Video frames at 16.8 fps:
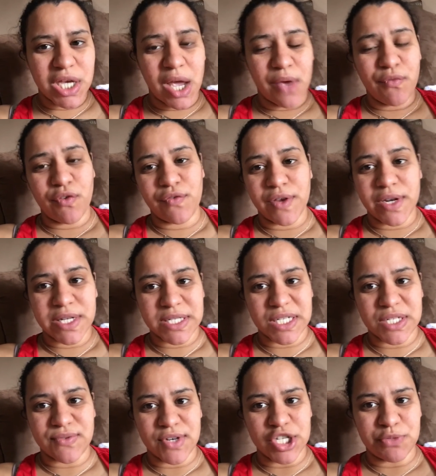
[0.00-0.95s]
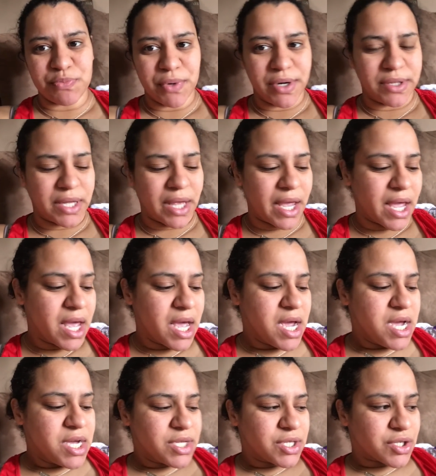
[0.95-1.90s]
came for Phoenix's first birthday.
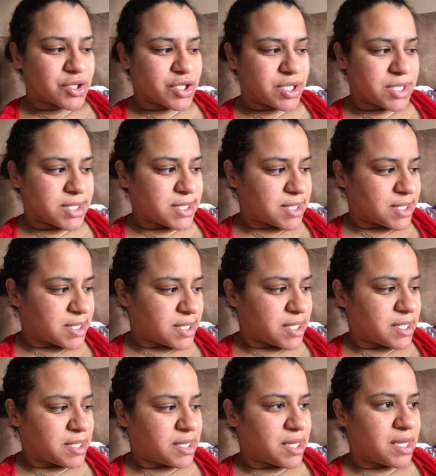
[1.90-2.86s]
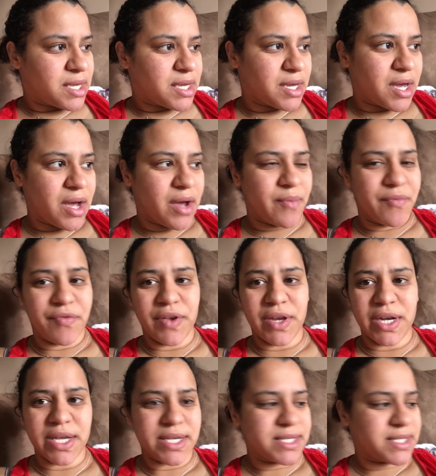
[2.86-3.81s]
So she's seen um,
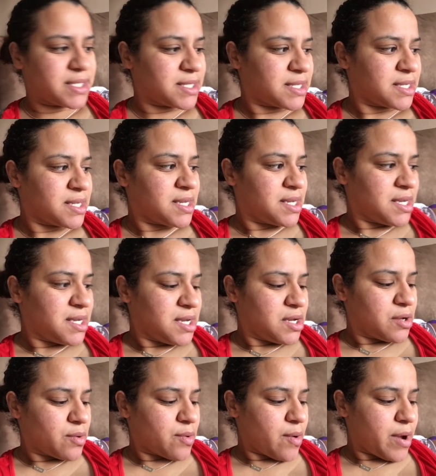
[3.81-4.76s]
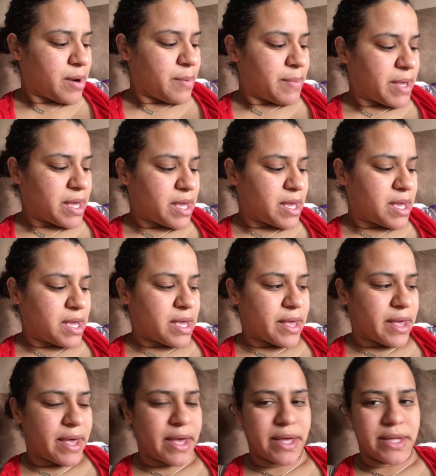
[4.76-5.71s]
Phoenix quite a bit,
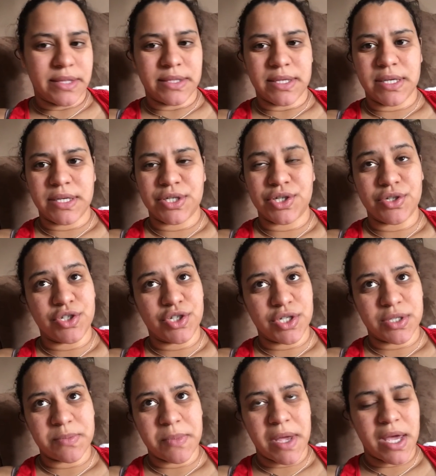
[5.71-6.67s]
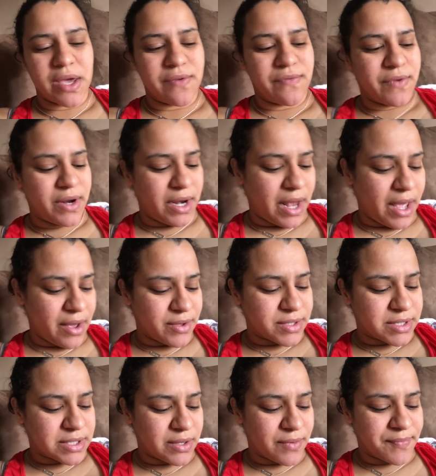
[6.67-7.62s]
and she just met Avery now.
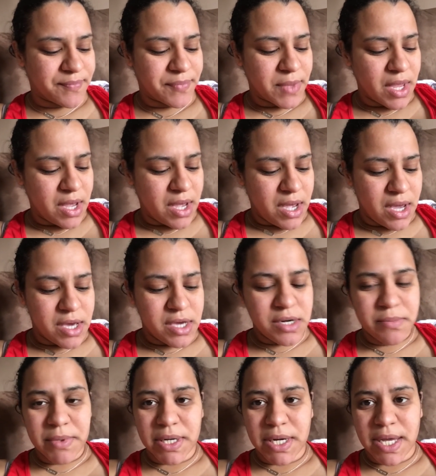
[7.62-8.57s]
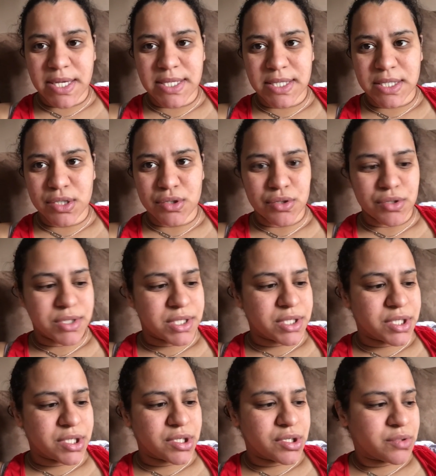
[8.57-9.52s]
So it'll be nice little
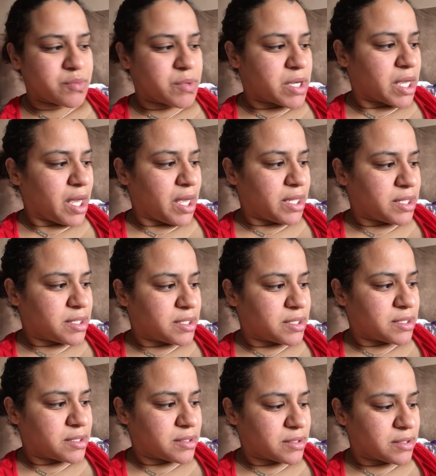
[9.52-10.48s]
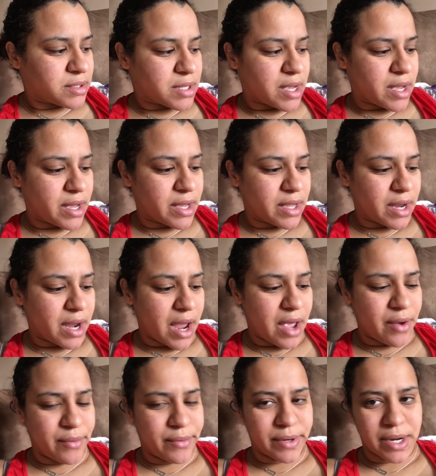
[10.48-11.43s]
sisters weekend, hanging
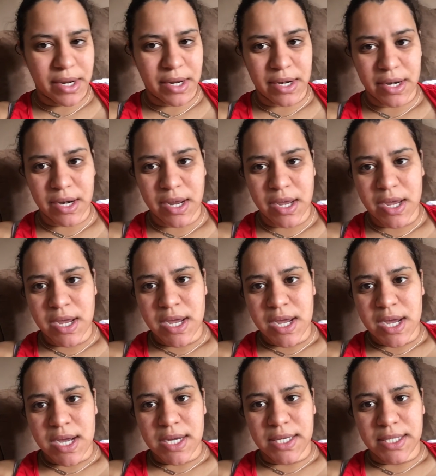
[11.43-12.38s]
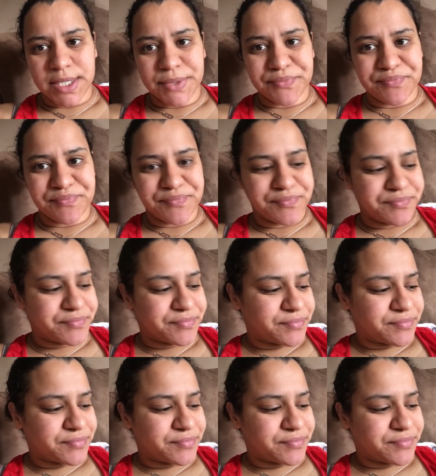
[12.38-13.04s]
out and um,